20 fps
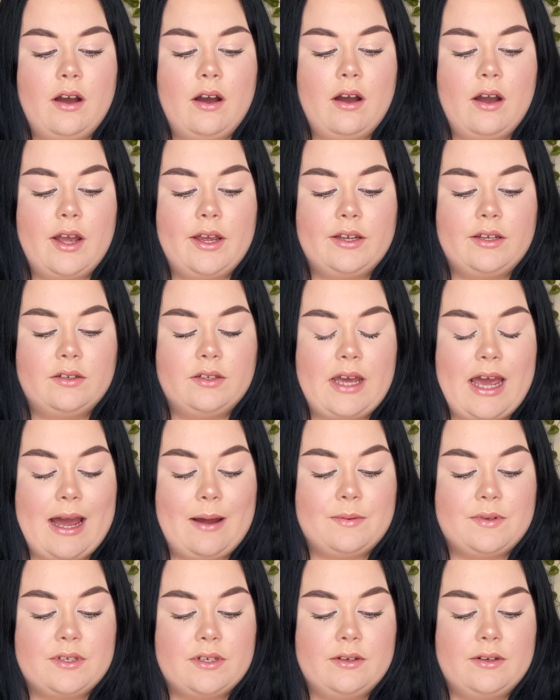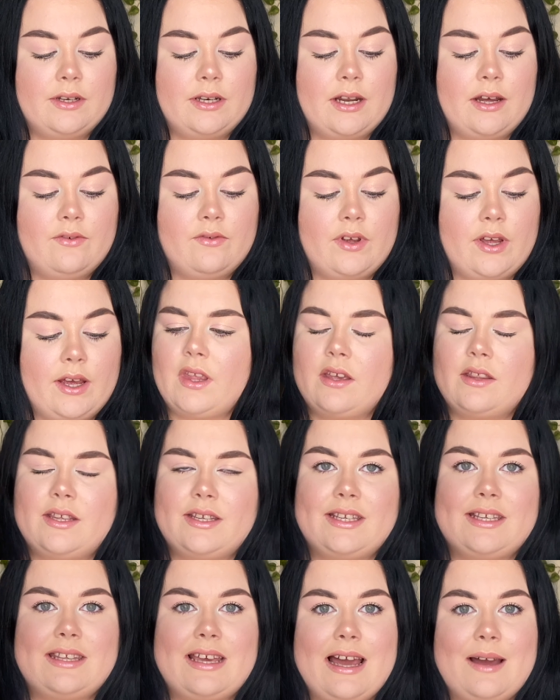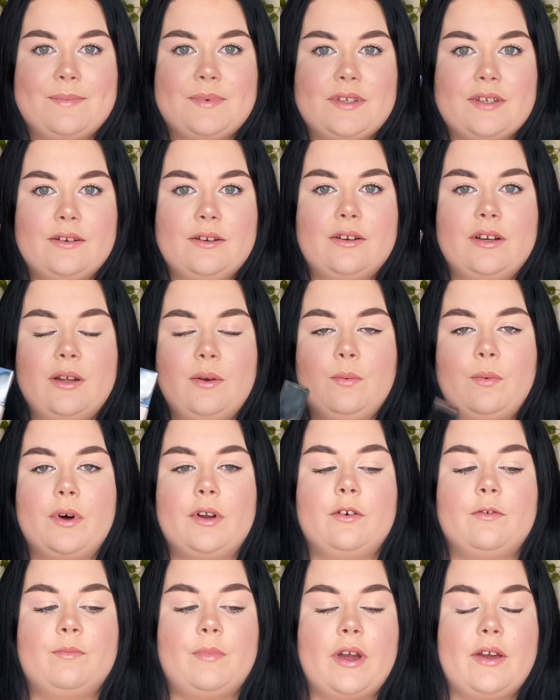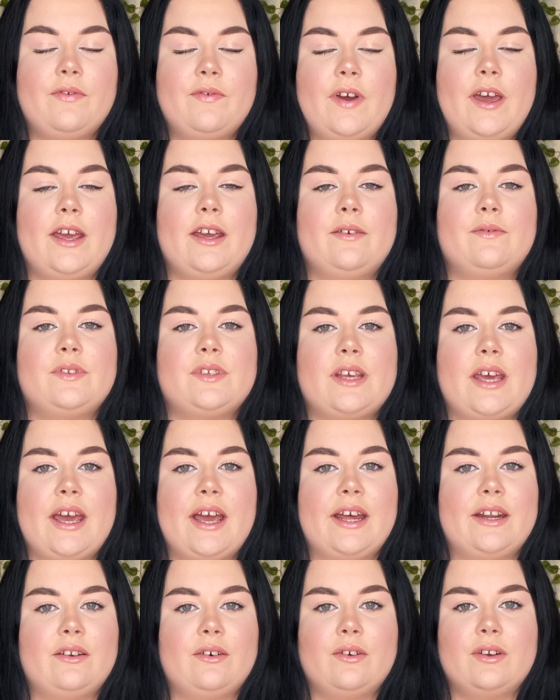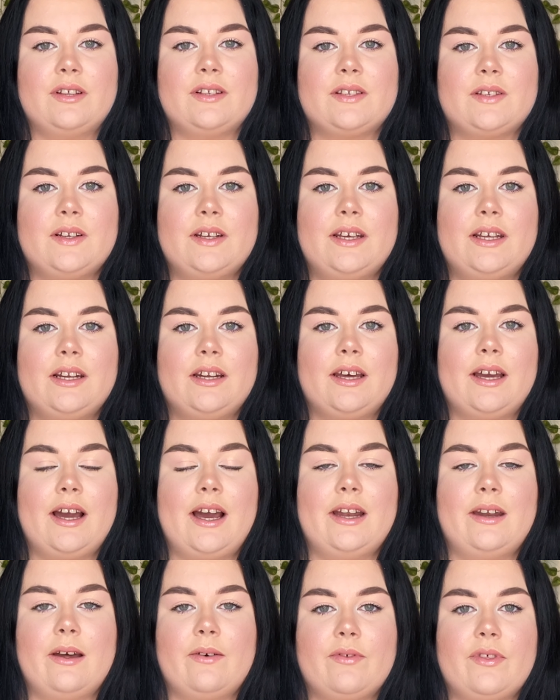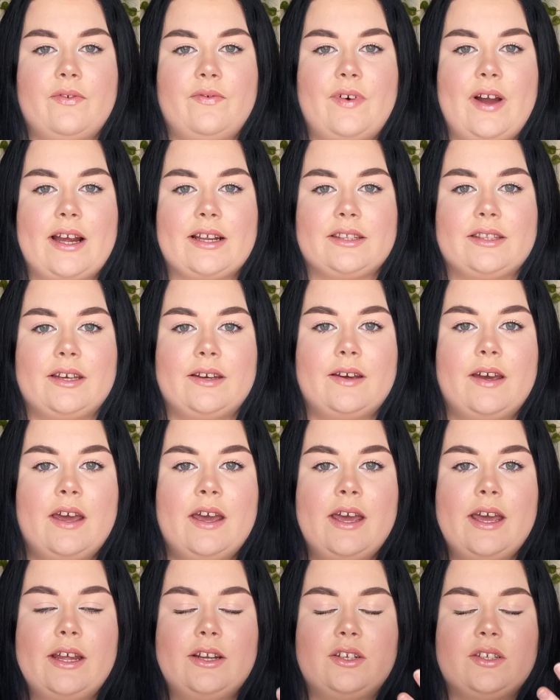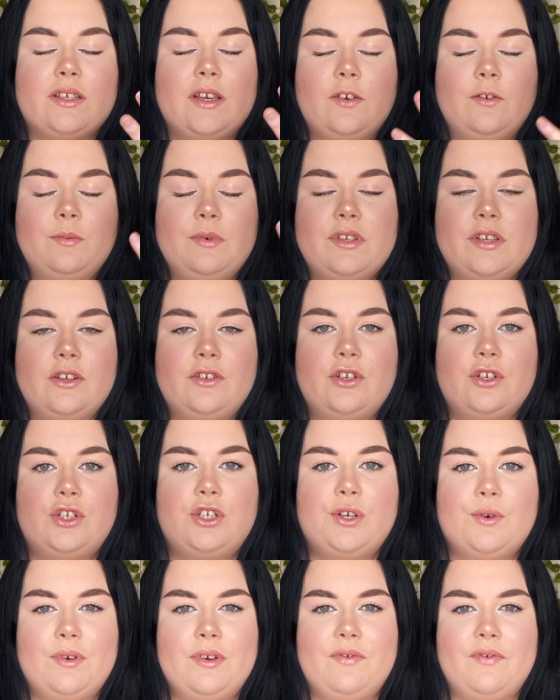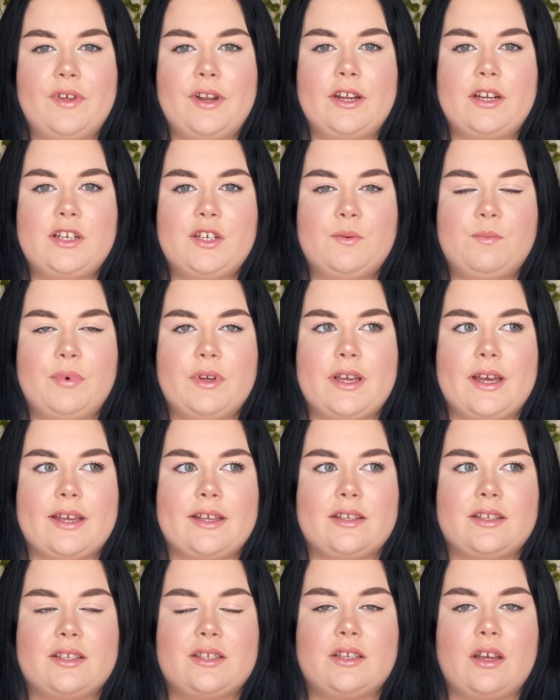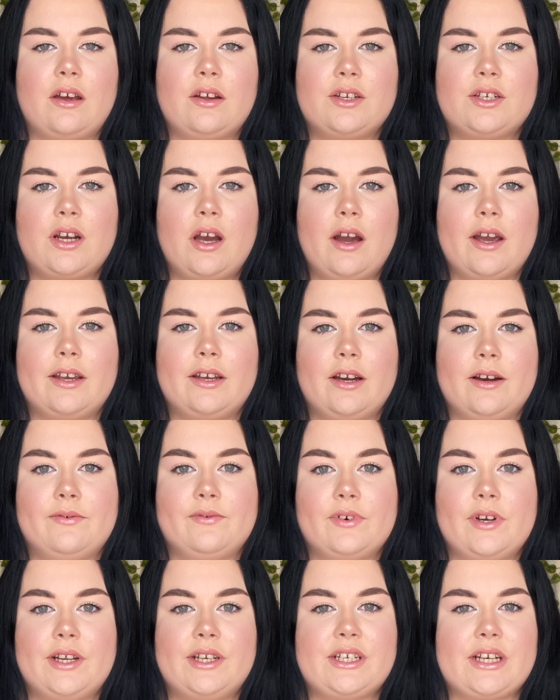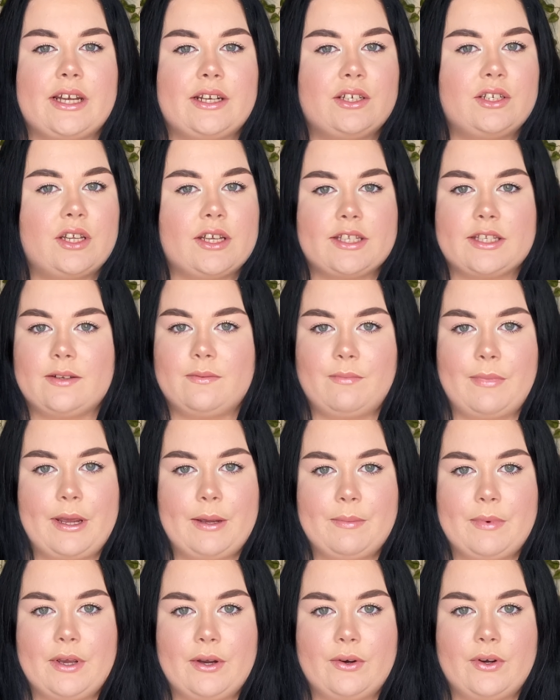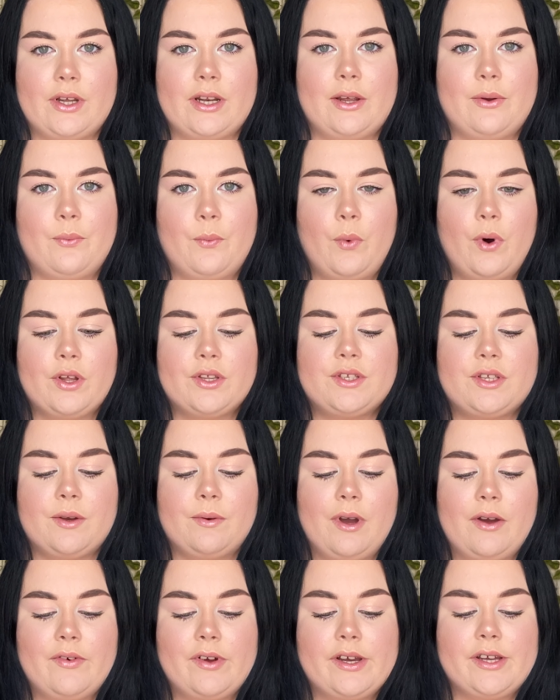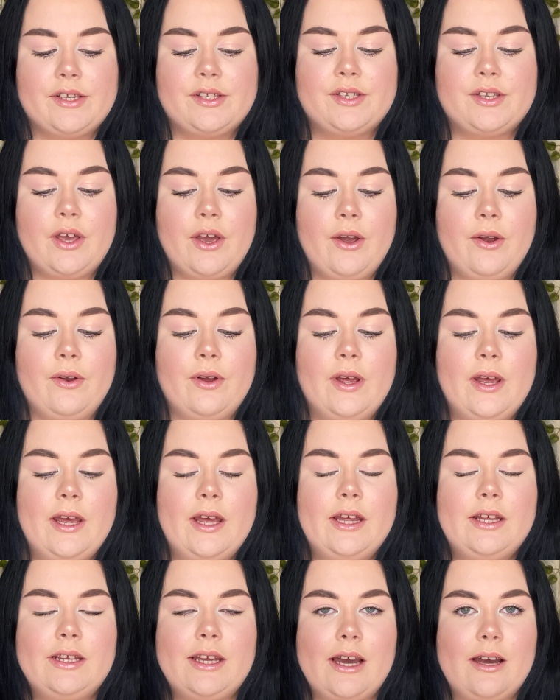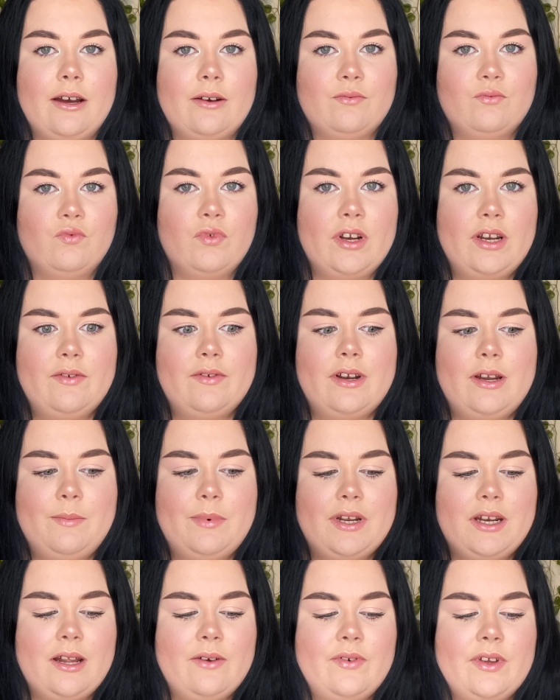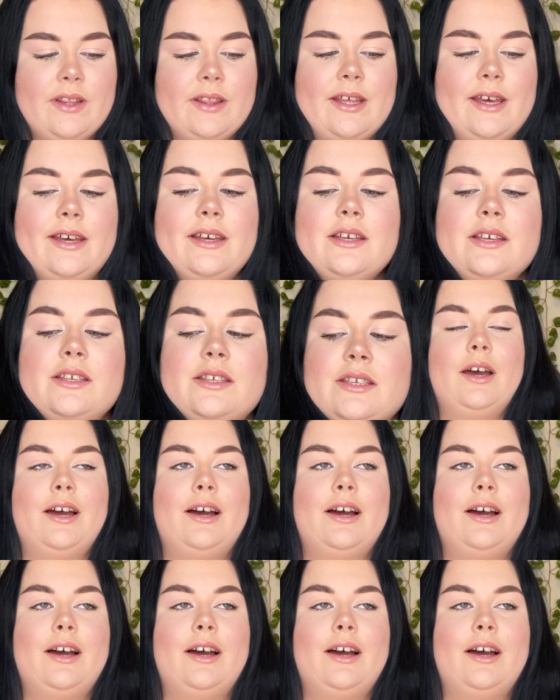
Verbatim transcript: I absolutely love it. This is absolutely one of my faves and honestly, like I love the fact that it just gives me such a dewy finish, but yeah, it's such high coverage and doesn't make me oily whatsoever. So yeah, really, really been loving this.